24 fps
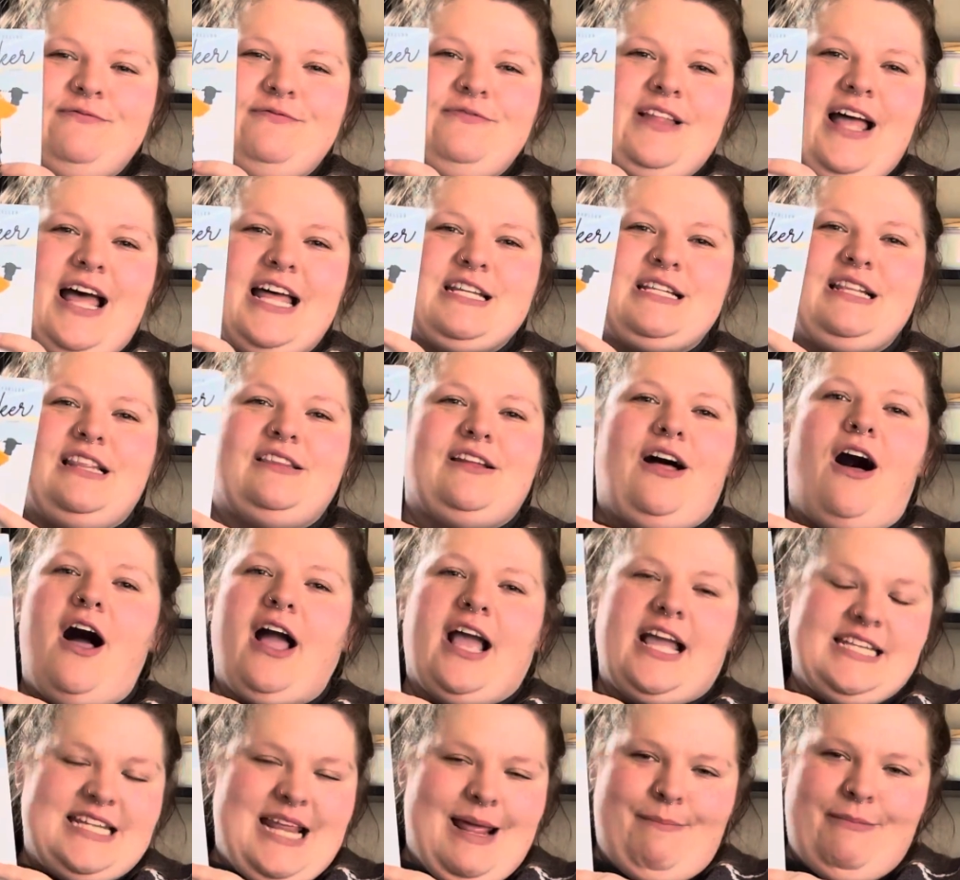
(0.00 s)
as
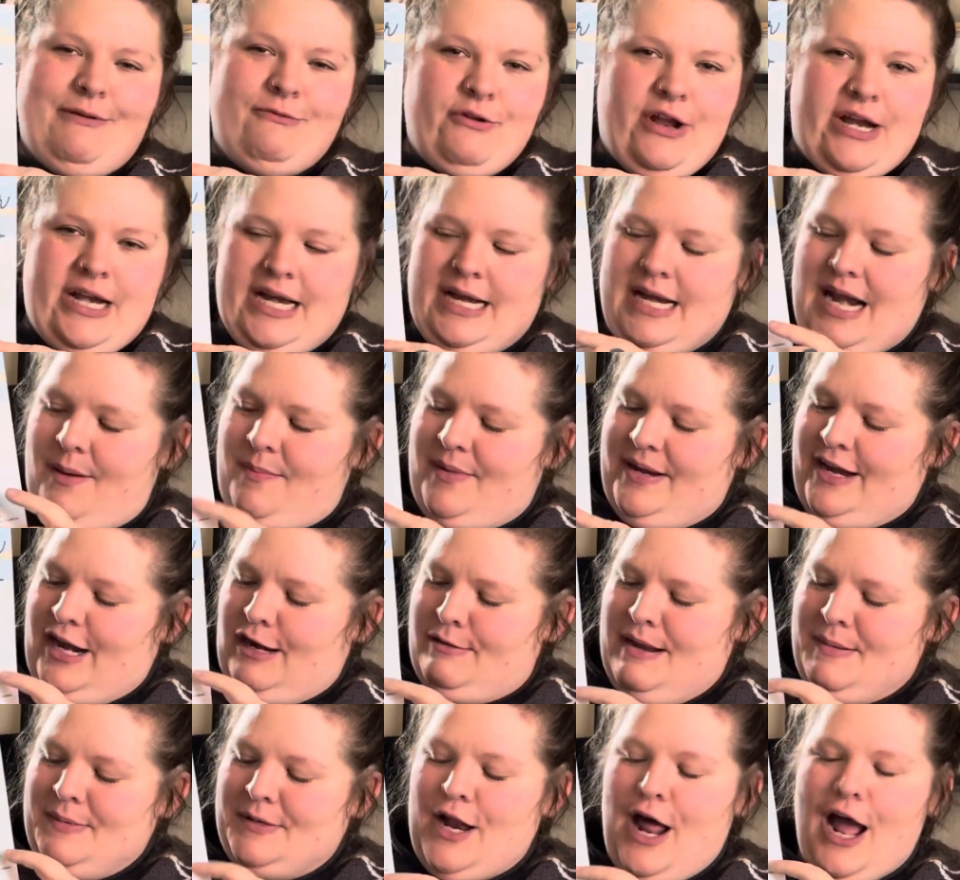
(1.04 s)
long as I've been reading. I've been hearing
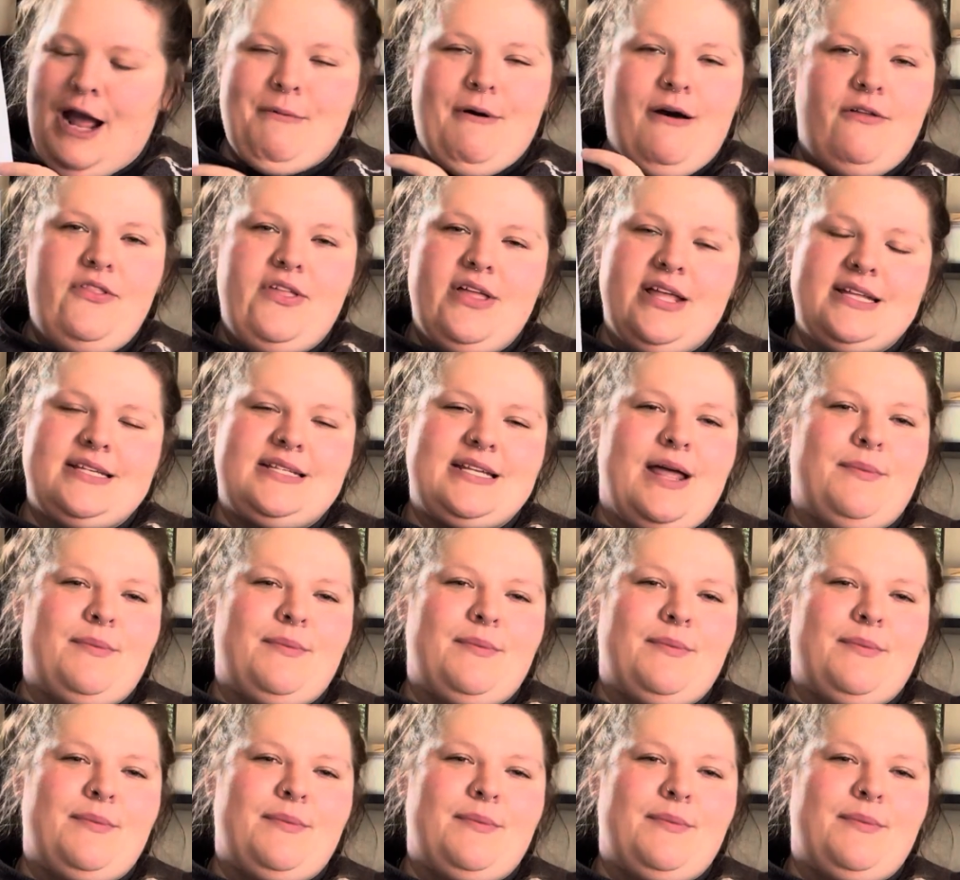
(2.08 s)
people talk about this.